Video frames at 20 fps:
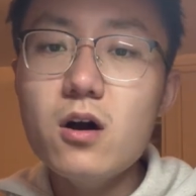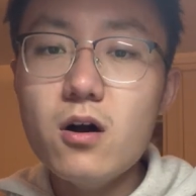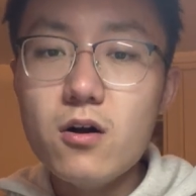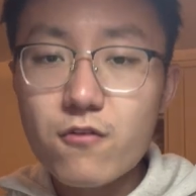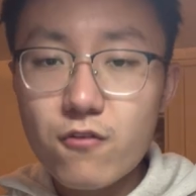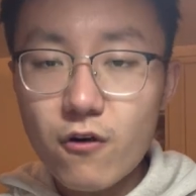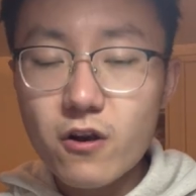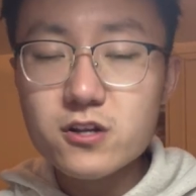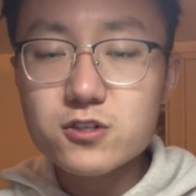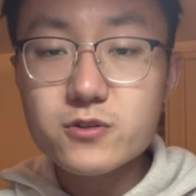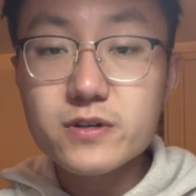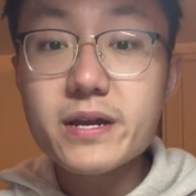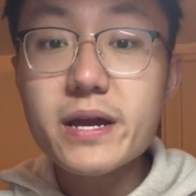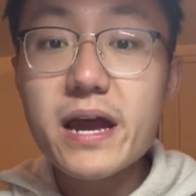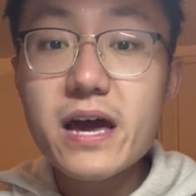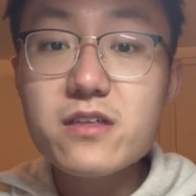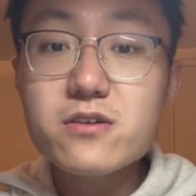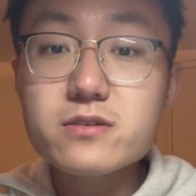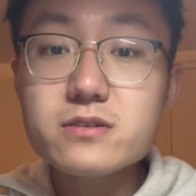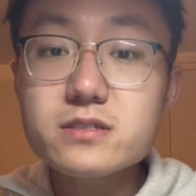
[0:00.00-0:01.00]
for you to
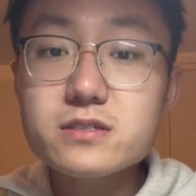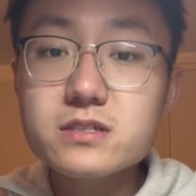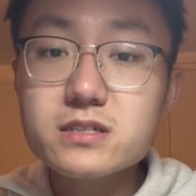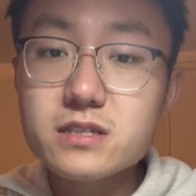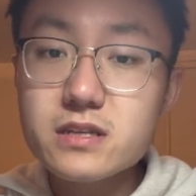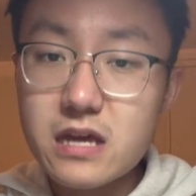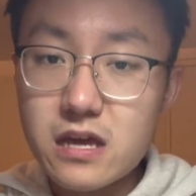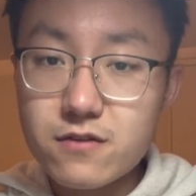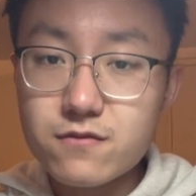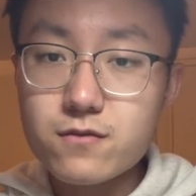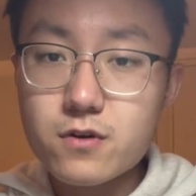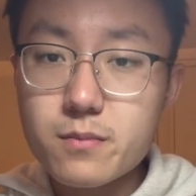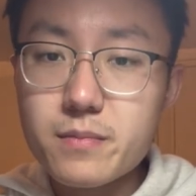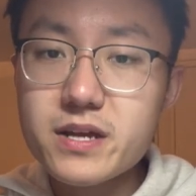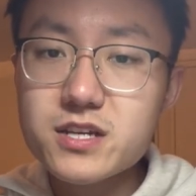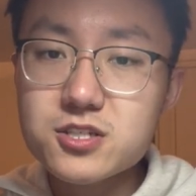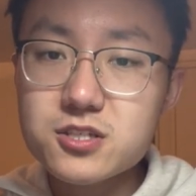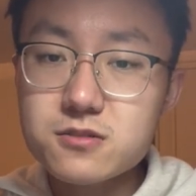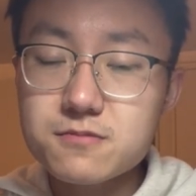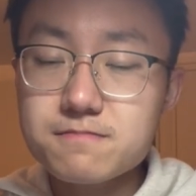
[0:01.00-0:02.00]
gather
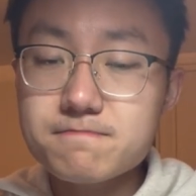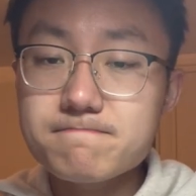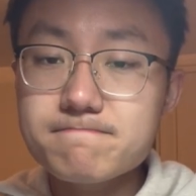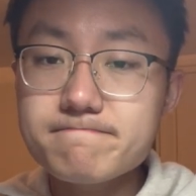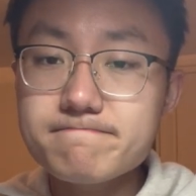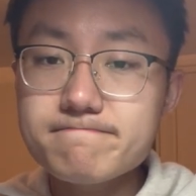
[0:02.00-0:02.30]
information.